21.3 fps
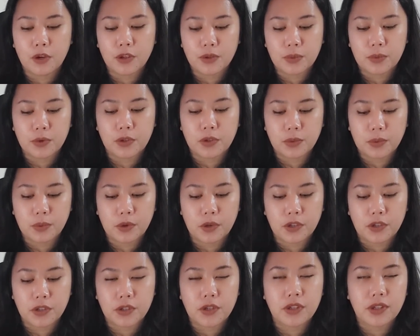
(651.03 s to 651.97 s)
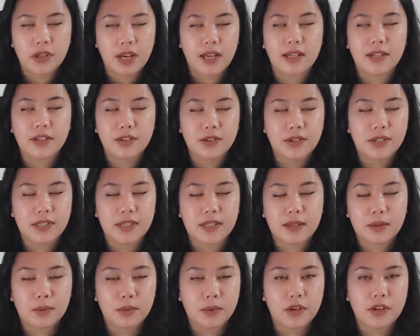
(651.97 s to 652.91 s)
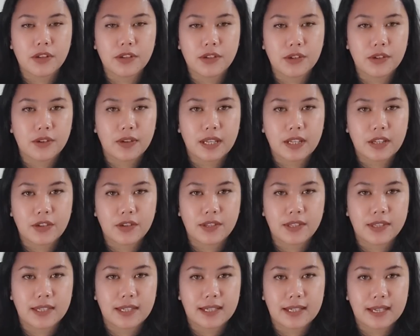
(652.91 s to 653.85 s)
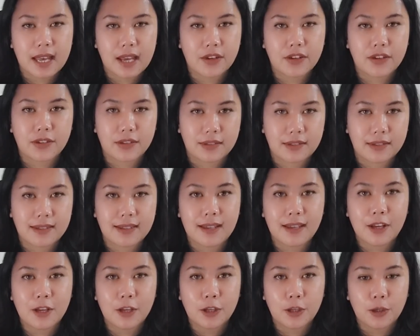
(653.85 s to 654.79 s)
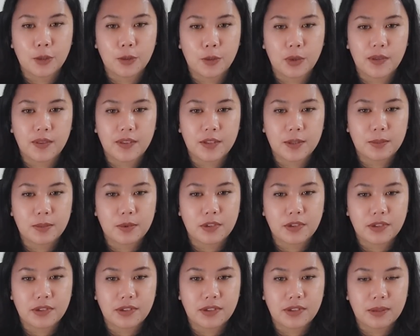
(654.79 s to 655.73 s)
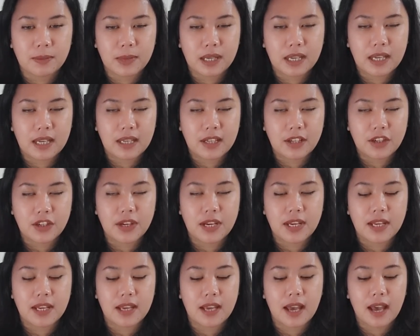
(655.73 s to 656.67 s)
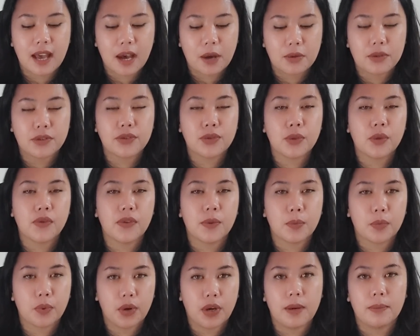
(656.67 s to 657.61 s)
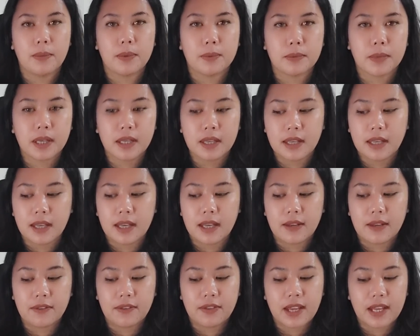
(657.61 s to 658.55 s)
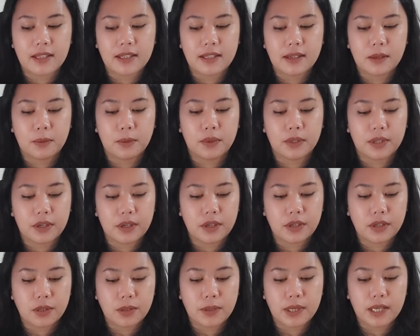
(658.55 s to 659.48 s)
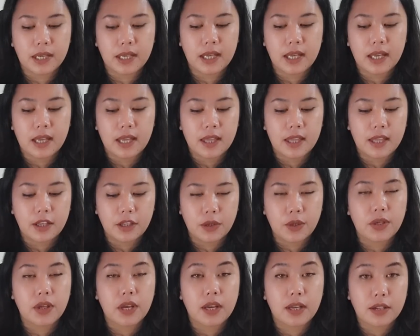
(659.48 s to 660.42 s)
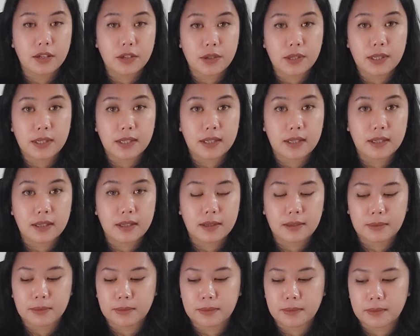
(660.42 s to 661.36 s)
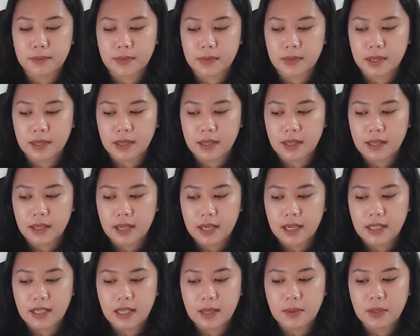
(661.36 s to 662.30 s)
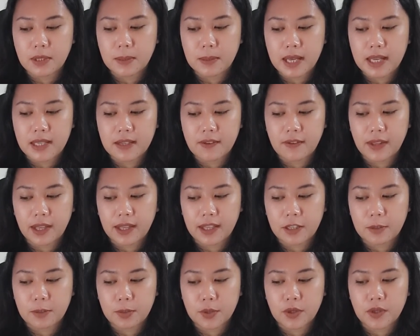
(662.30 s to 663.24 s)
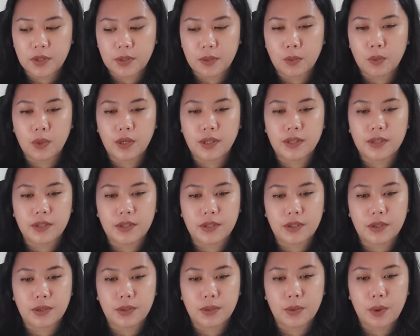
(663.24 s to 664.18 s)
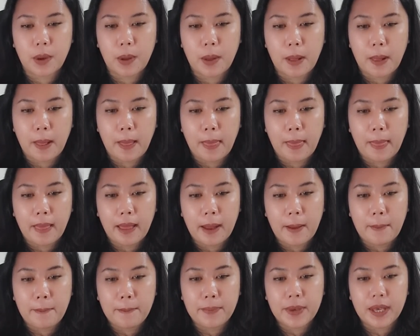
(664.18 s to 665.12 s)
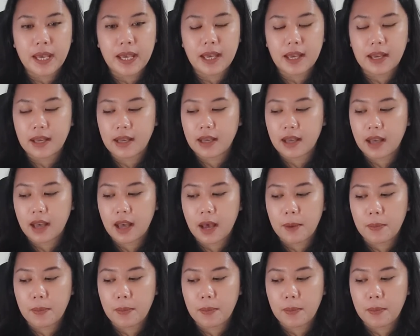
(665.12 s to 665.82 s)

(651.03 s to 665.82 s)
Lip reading: words. You're not interested in words, you're interested in actions. You want this person to be initiating how to solve the problem. And if that's not what they're doing, then you're not interested. It seems to me as if like this person wants to pick